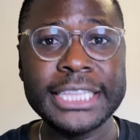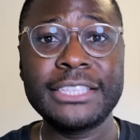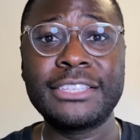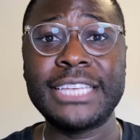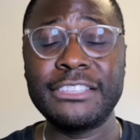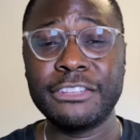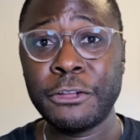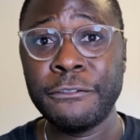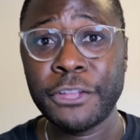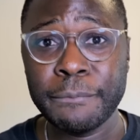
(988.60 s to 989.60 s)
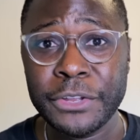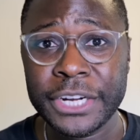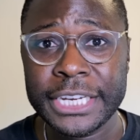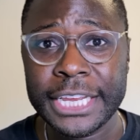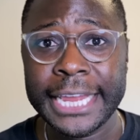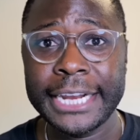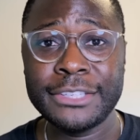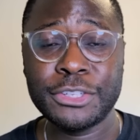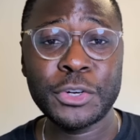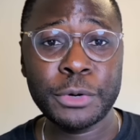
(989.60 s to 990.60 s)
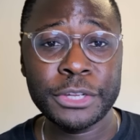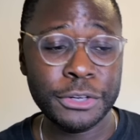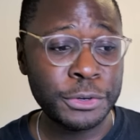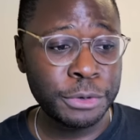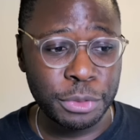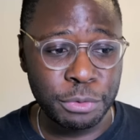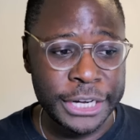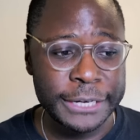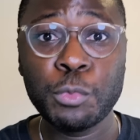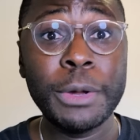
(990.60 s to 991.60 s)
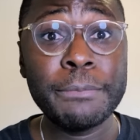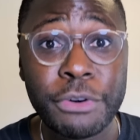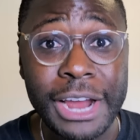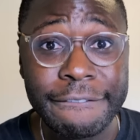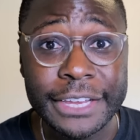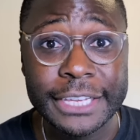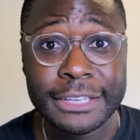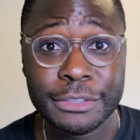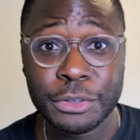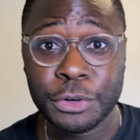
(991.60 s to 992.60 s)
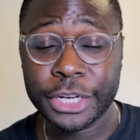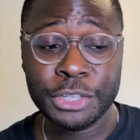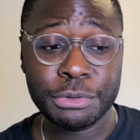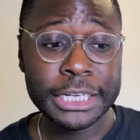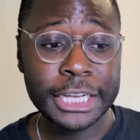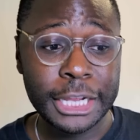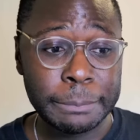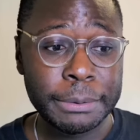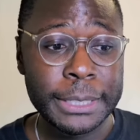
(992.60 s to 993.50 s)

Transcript: the size of the community, and is it growing their growth rate? Web traffic, is it growing and trending up?